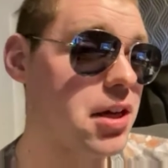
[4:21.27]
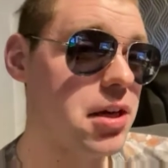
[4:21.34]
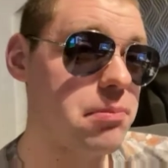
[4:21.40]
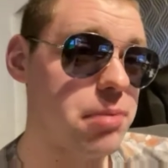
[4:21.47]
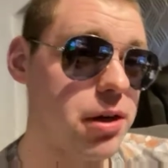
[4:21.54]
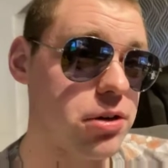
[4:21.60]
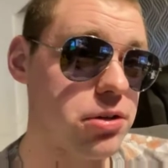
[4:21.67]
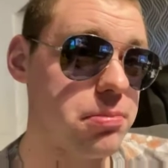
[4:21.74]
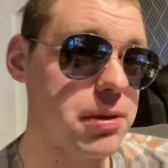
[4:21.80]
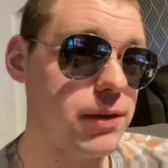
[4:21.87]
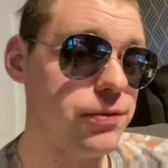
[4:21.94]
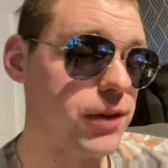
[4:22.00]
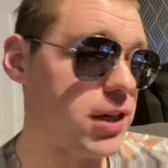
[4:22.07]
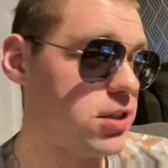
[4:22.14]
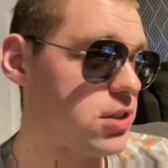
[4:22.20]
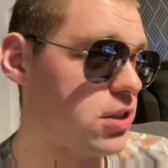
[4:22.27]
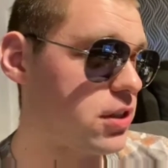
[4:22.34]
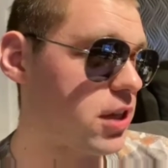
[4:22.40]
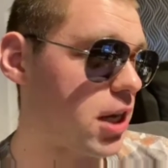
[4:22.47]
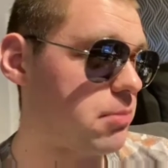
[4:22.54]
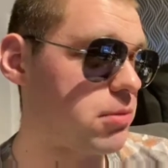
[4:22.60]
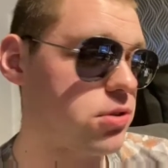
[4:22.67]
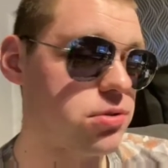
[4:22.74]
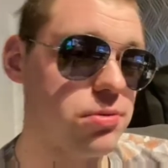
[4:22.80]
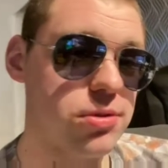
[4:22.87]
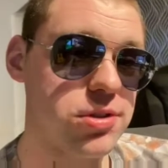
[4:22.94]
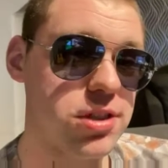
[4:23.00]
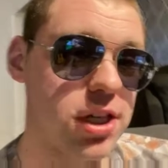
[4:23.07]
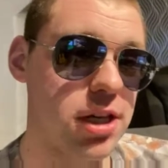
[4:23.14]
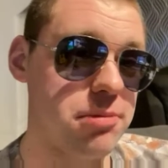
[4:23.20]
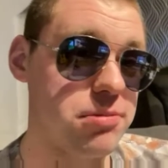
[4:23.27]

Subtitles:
But I'm going to be facing the camera towards him